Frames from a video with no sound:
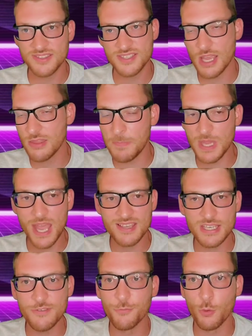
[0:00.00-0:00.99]
And let's say the
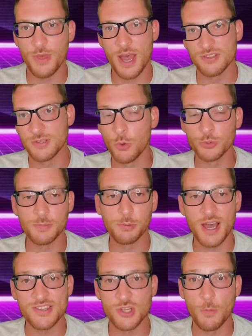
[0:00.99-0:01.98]
BAC 4000
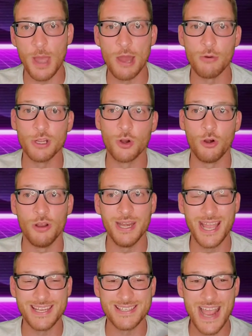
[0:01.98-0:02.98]
multiplies our battery
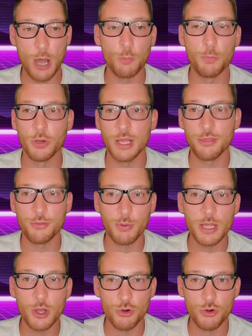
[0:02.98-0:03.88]
current and is outputting